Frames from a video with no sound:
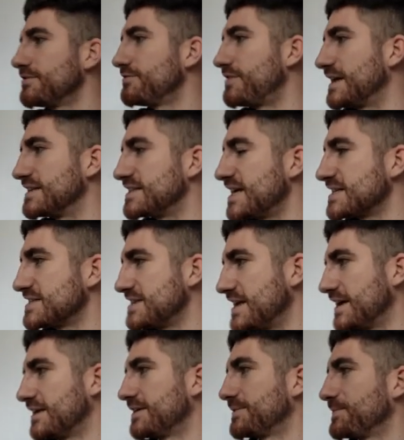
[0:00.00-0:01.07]

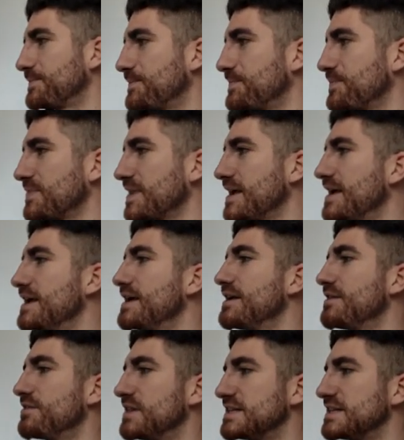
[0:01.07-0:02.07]
Fantastic. The